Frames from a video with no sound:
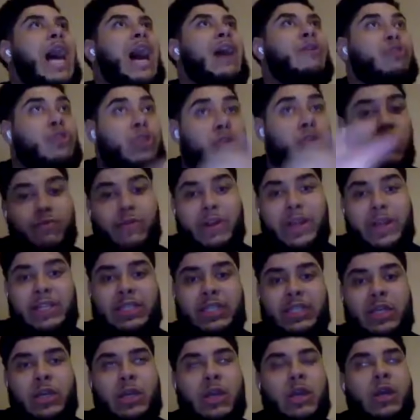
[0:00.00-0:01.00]
I took a
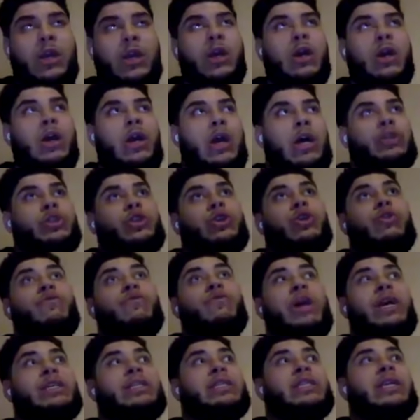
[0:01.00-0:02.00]
risk. I took a
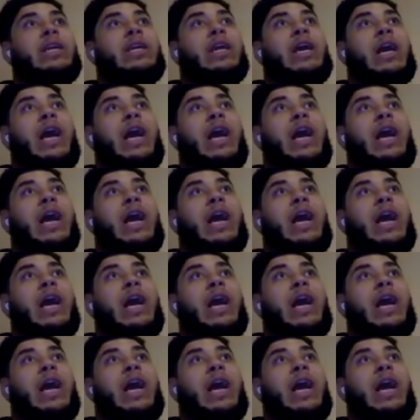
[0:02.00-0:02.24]
risk